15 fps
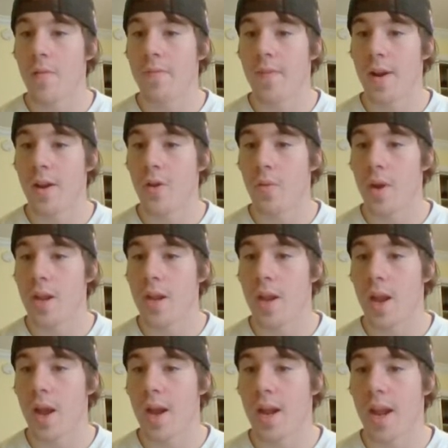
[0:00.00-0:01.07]
find a way to
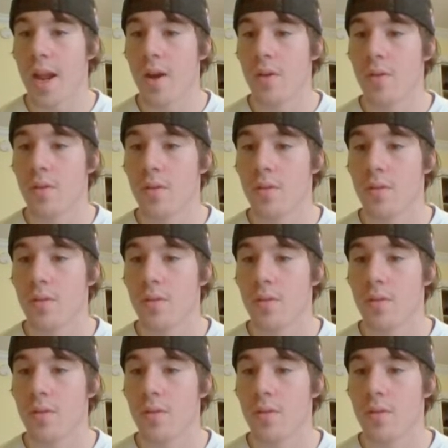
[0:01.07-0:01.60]
knock out.